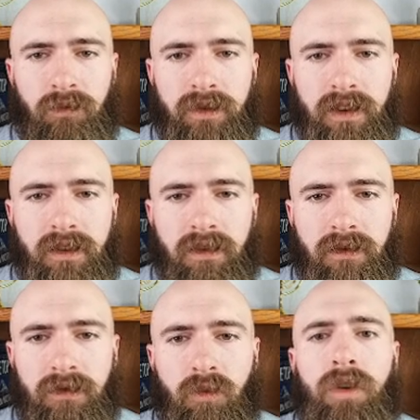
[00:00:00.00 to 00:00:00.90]
a
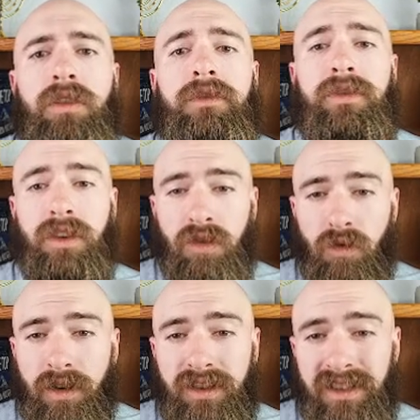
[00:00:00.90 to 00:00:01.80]

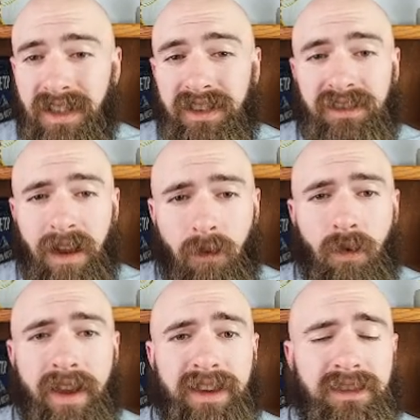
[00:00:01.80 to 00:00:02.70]
worldview which is in
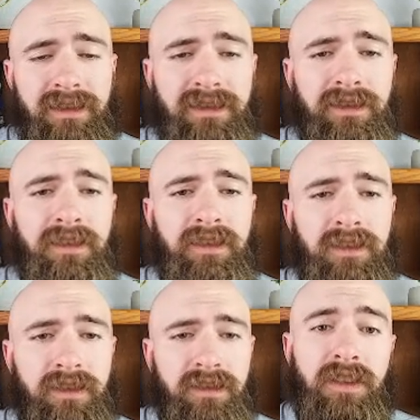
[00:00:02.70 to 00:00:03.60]
some ways,
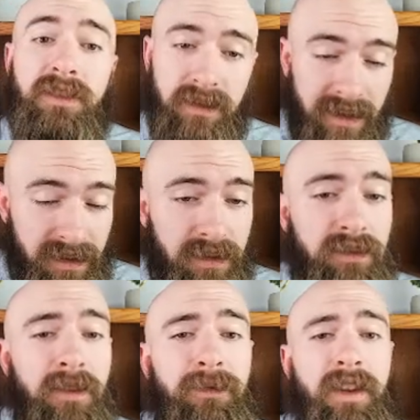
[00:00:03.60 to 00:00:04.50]
some
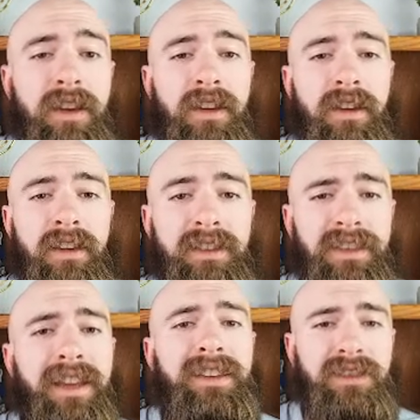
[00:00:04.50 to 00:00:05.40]
senses,
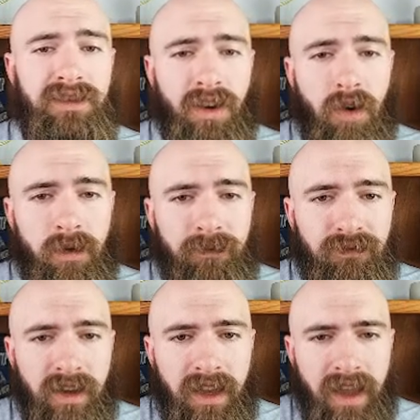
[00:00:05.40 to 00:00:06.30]
set in stone,
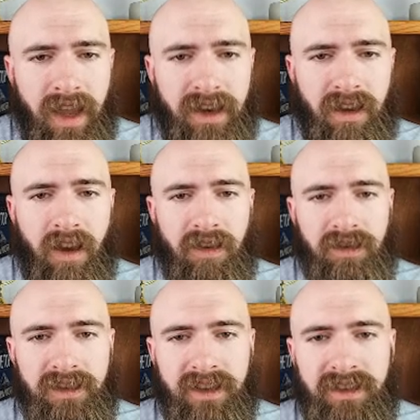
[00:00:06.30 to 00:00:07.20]
and in
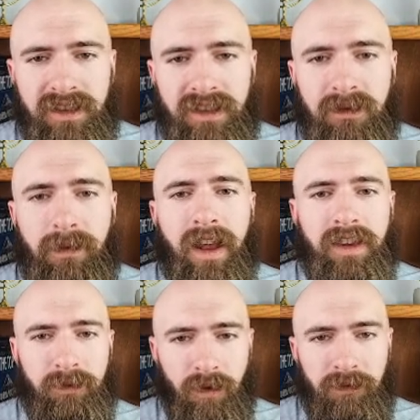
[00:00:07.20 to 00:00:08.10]
other senses,
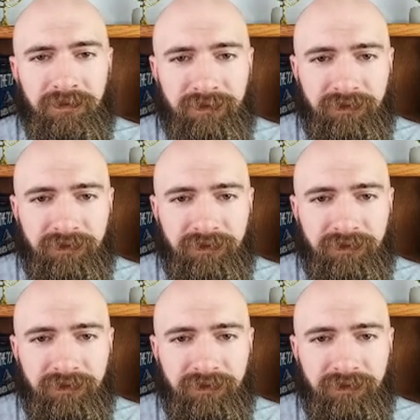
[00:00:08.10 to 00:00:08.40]
malleable.